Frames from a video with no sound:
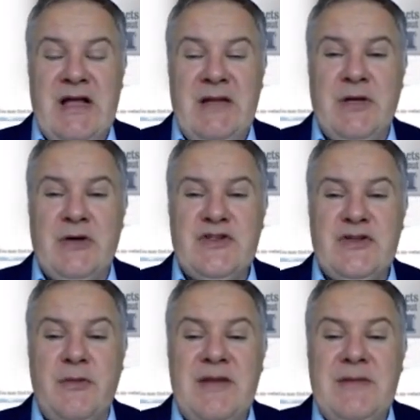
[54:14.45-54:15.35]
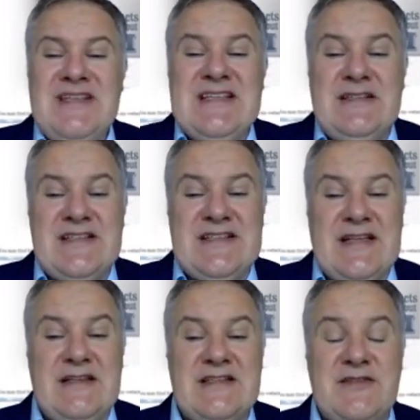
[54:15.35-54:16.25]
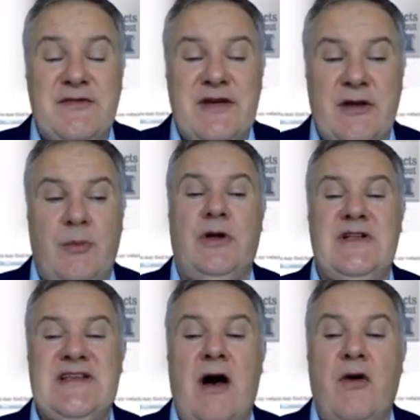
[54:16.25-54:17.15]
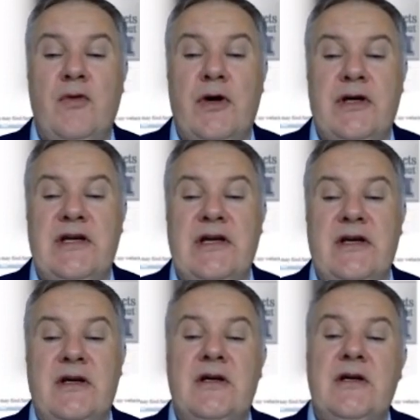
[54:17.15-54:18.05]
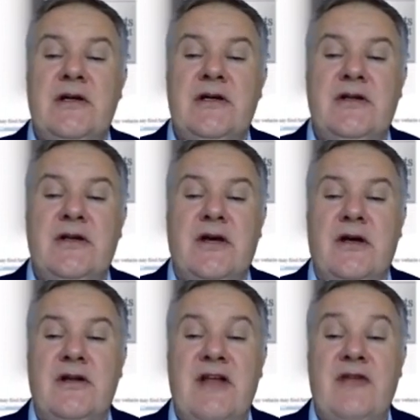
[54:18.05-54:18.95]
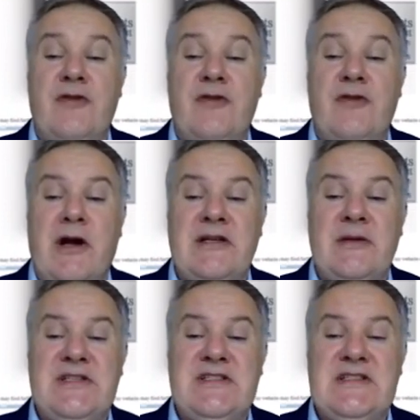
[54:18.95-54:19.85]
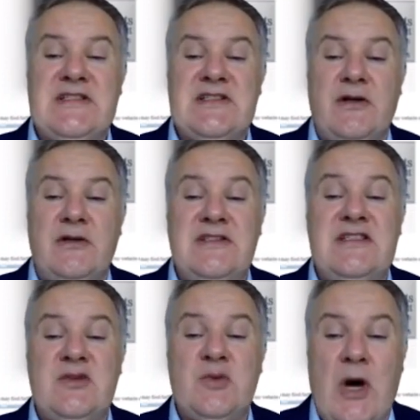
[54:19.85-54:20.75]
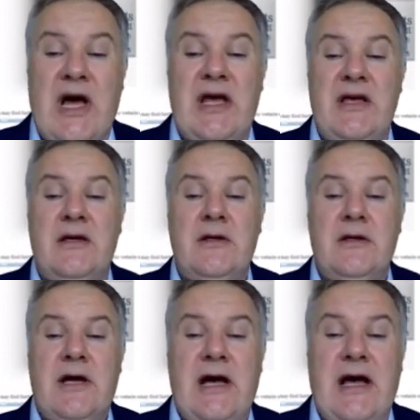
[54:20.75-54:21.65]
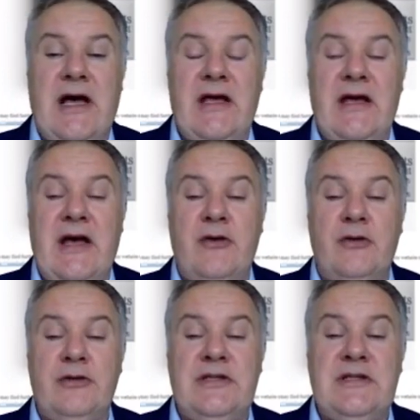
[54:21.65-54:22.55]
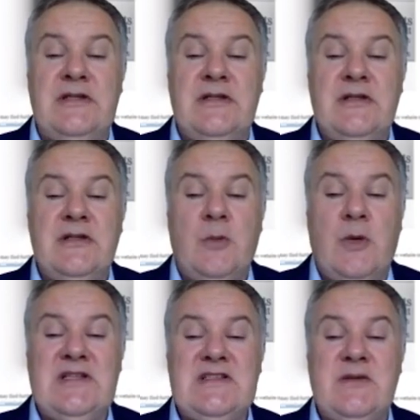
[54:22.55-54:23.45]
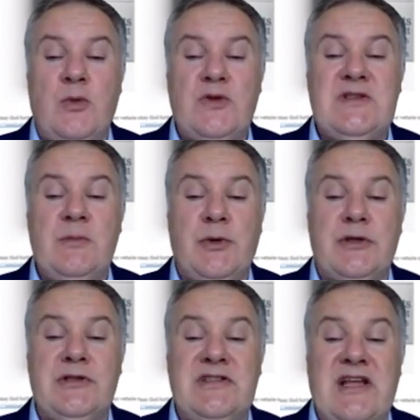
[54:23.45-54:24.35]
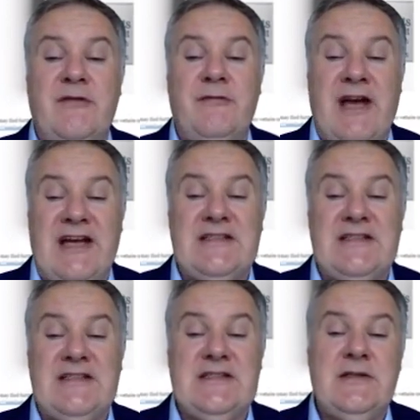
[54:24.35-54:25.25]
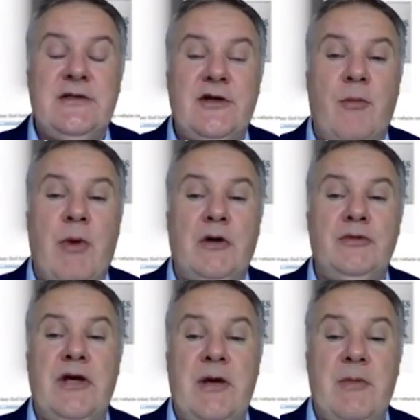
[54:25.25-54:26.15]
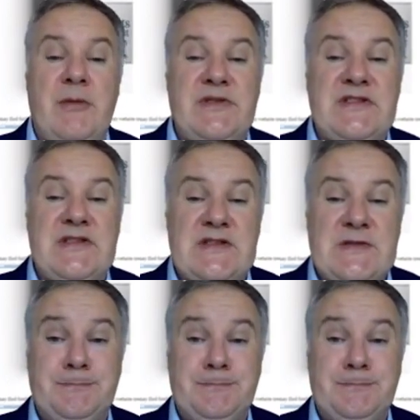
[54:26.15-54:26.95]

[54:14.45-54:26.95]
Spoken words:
because, you know, many misunderstanding is available, is how working the network marketing business. So this is why I wrote it. What is the most important 10 facts about the MLM business?